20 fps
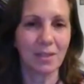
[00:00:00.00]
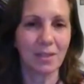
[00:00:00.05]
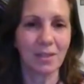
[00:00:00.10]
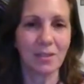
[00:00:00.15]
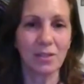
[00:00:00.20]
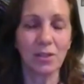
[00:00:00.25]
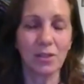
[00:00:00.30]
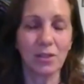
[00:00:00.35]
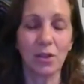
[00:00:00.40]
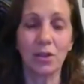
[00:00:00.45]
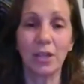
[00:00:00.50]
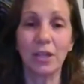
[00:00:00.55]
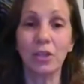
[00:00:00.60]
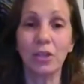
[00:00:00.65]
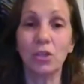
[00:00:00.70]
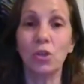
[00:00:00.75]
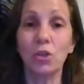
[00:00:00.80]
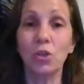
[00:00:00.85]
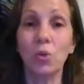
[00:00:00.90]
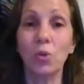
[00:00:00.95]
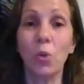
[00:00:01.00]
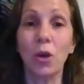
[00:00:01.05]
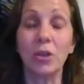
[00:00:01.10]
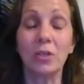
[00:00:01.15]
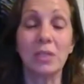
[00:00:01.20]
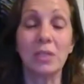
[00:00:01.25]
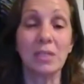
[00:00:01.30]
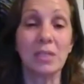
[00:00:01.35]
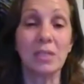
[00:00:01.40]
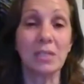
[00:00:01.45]
so that you are
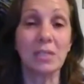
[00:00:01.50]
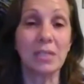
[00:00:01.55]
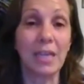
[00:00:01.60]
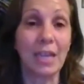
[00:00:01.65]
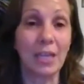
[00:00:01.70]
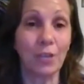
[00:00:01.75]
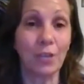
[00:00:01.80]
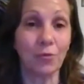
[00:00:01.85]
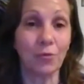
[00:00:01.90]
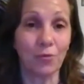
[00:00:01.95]
safe.